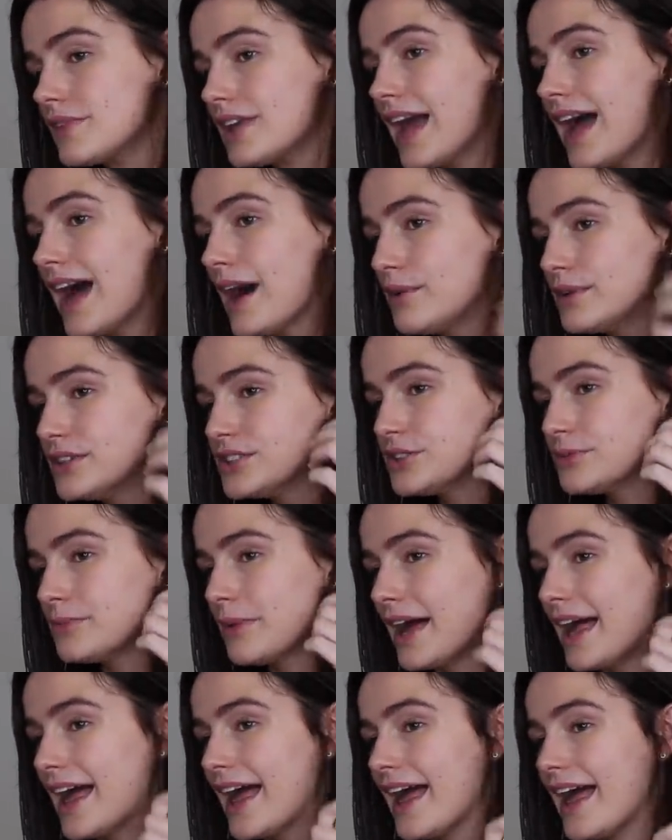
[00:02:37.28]
how I do
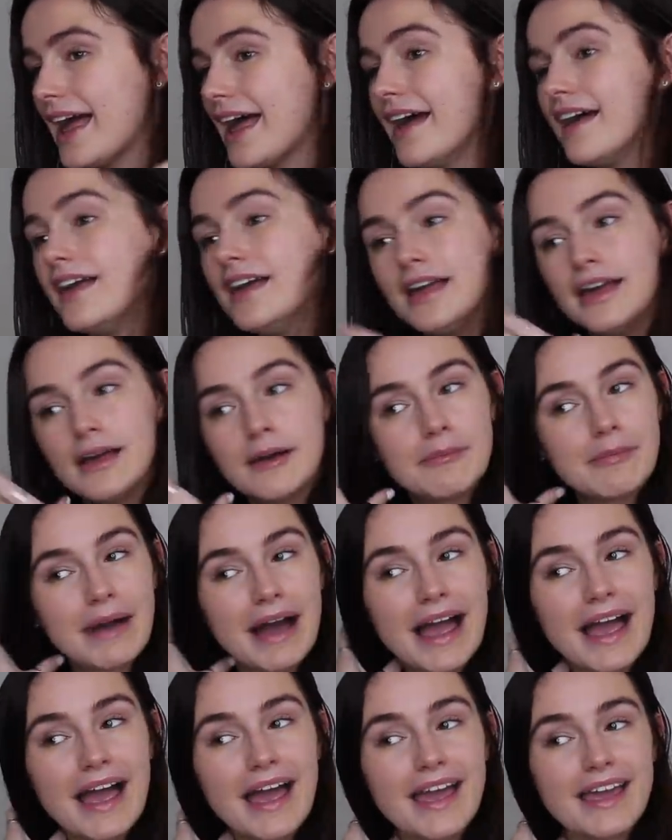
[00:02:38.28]
my hair. My
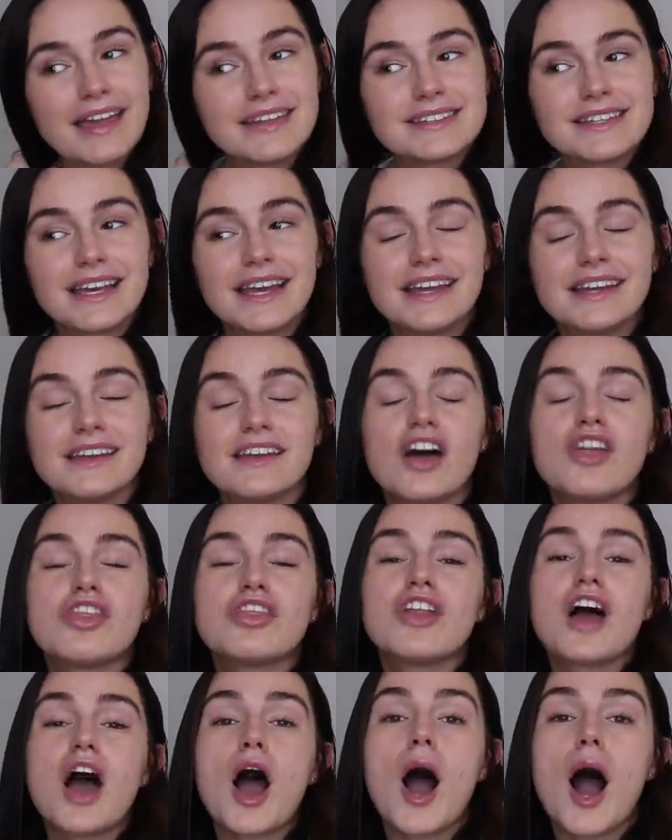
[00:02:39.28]
hair is in
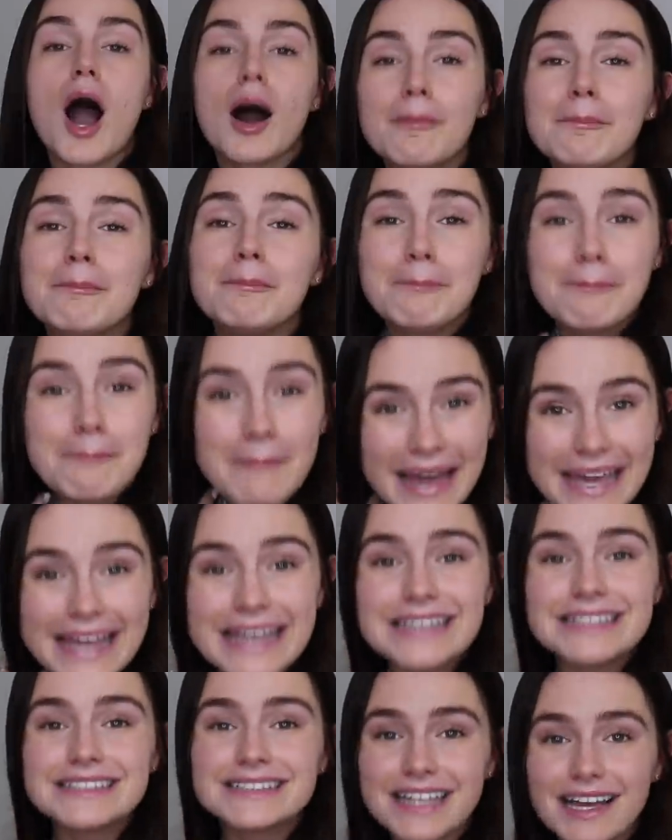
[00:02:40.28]

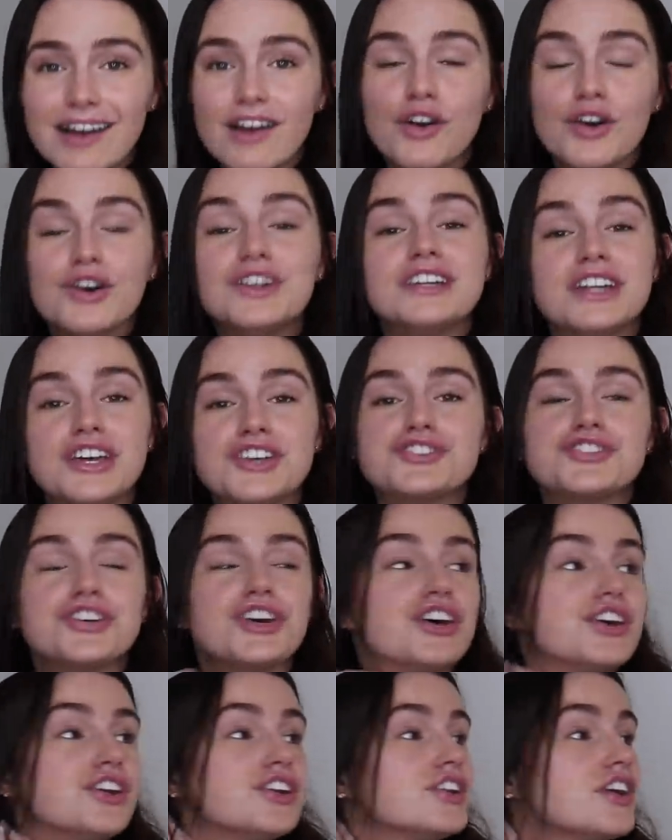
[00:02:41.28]
amazing
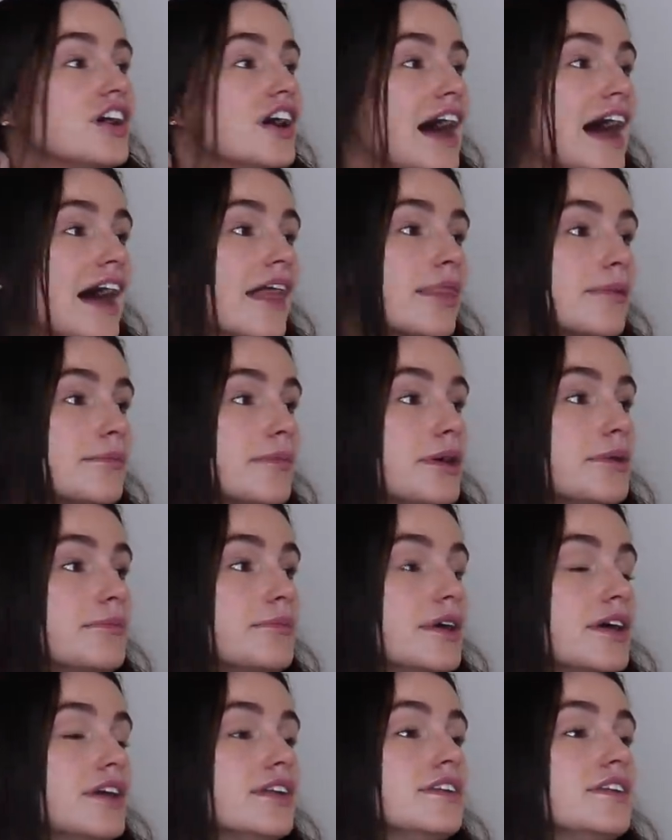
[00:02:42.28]
condition at the
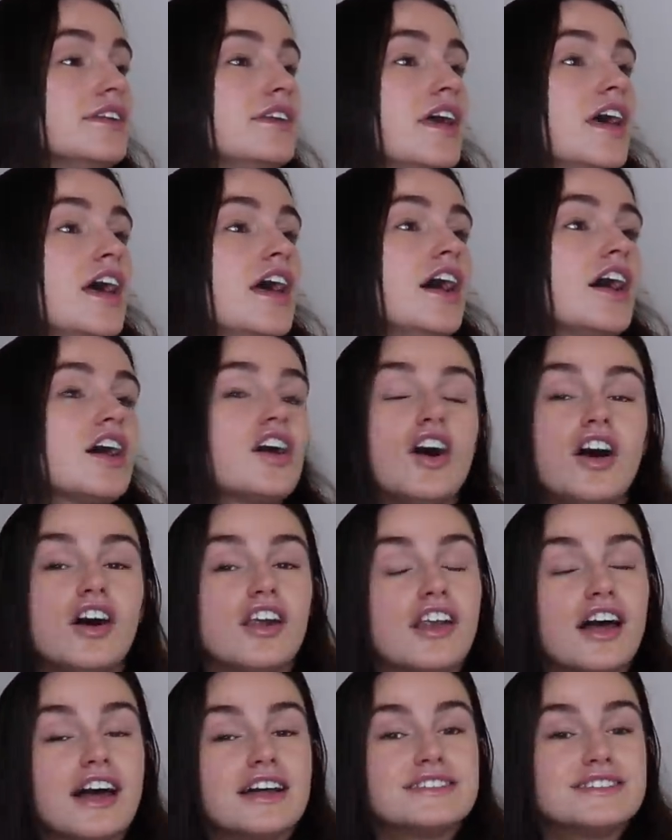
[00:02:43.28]
moment,
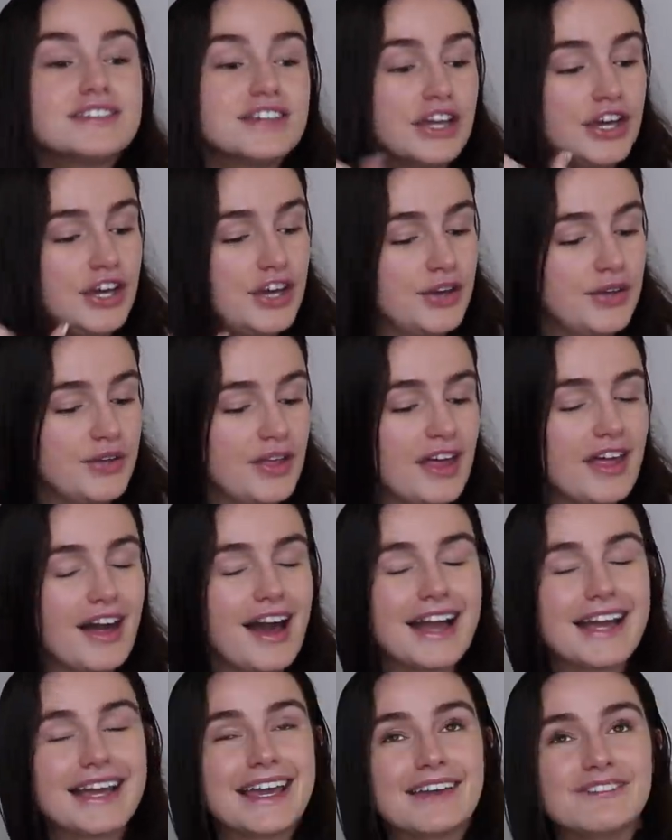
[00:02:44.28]
can't lie to you.
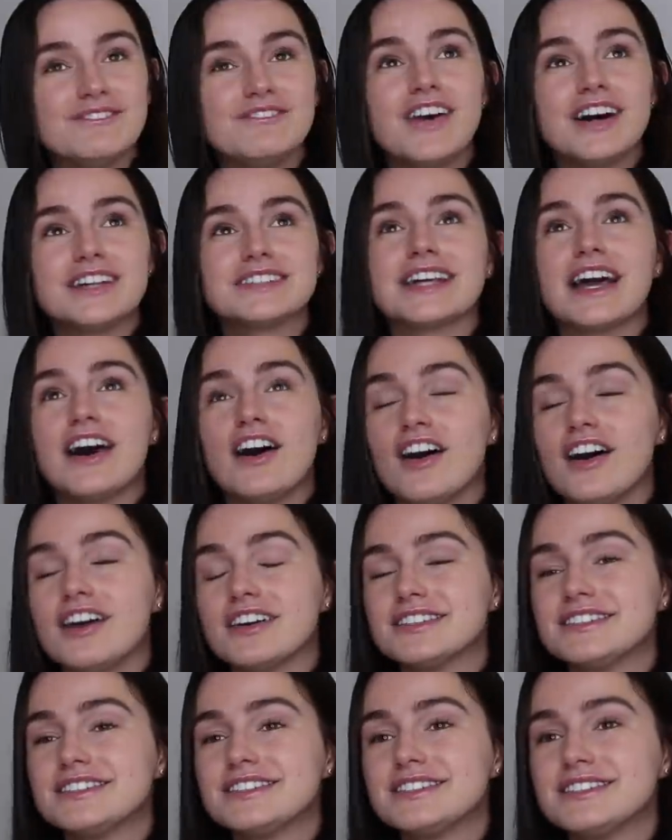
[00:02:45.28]
I must get
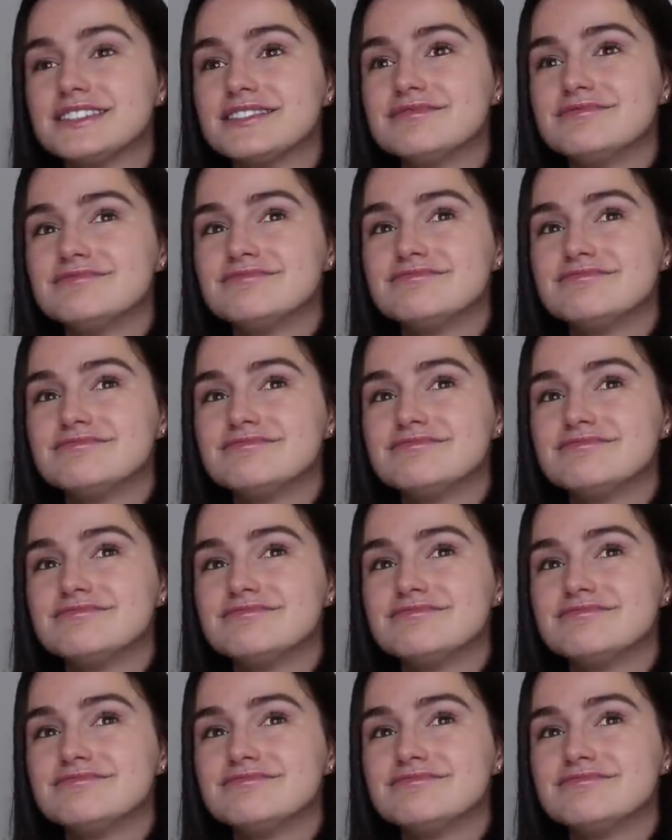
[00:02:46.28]
asked